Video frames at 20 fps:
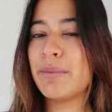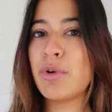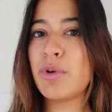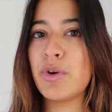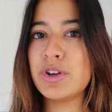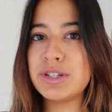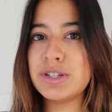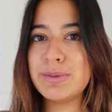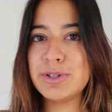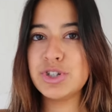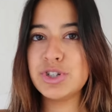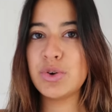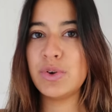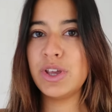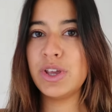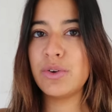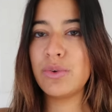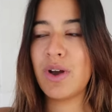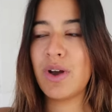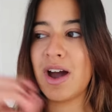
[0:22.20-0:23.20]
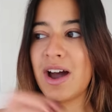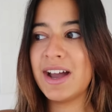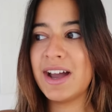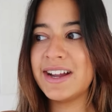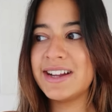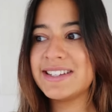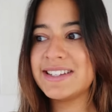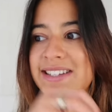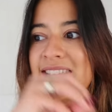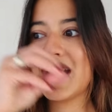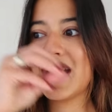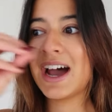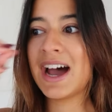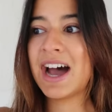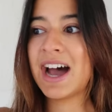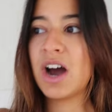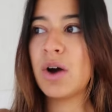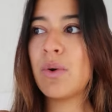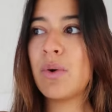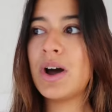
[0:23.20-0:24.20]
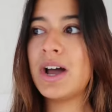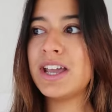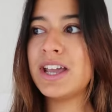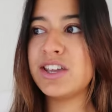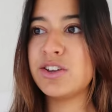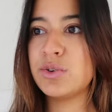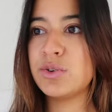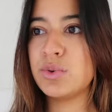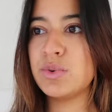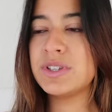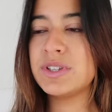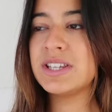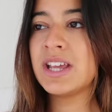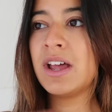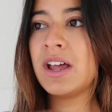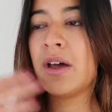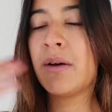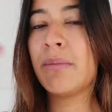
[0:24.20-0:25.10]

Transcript: am going to be showing you guys how I use